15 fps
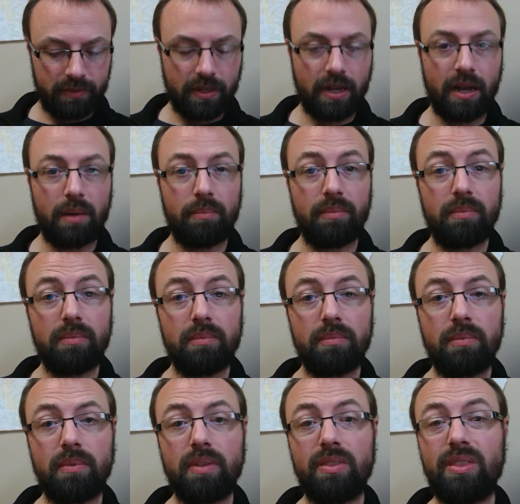
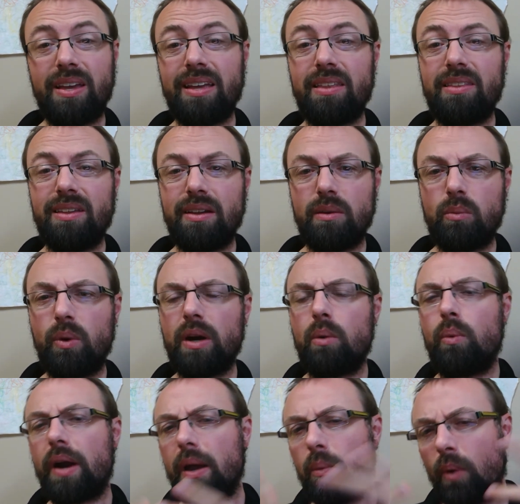
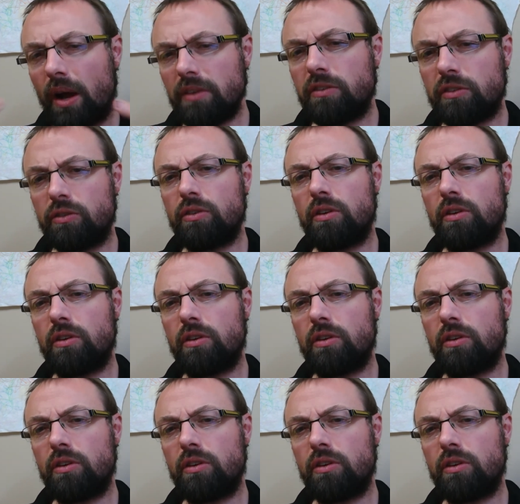What I want